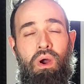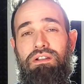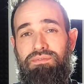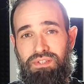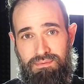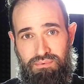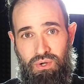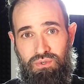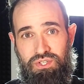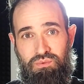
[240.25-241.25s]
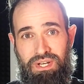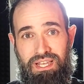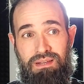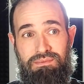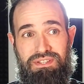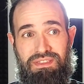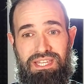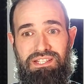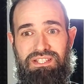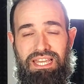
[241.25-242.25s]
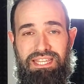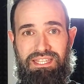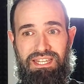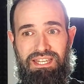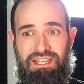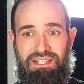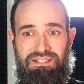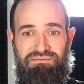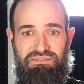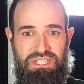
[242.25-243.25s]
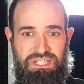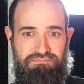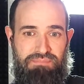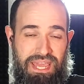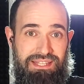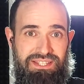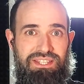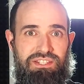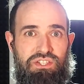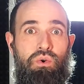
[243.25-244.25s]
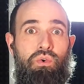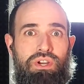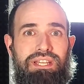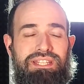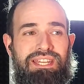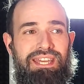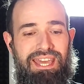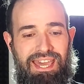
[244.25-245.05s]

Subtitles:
wonderfully approached when it comes to things like space stories.